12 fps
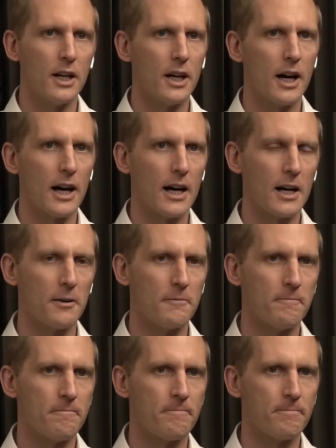
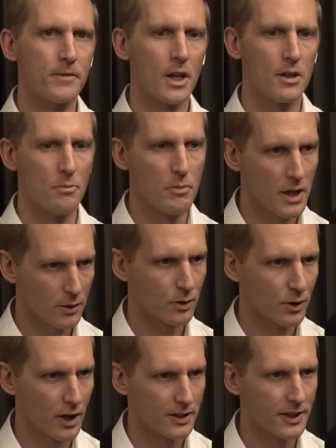in the medical
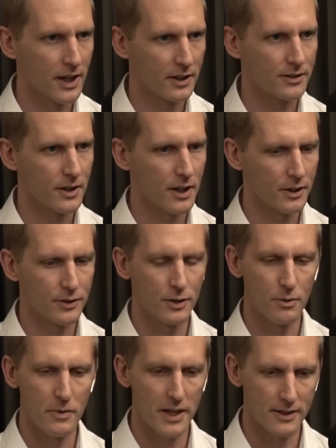context, I assume
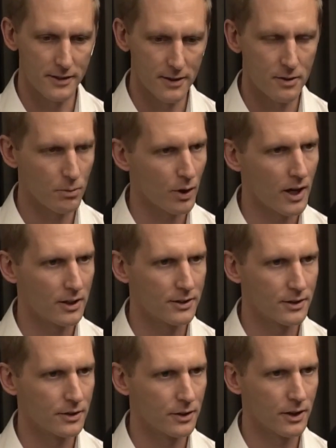that decision
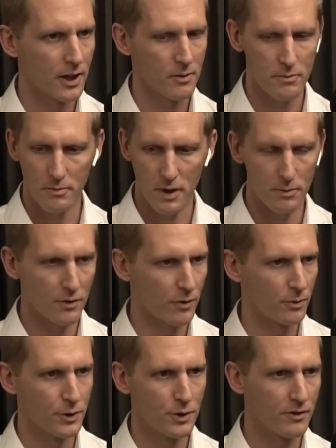paralysis could come maybe from
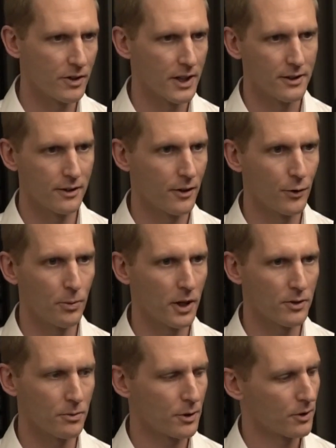two different ends of the
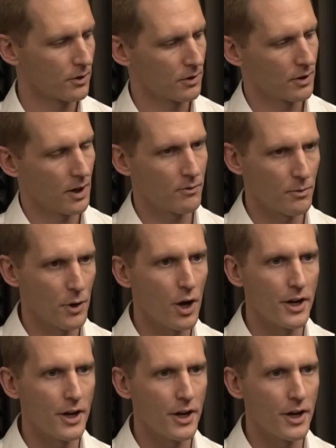spectrum. It could come from not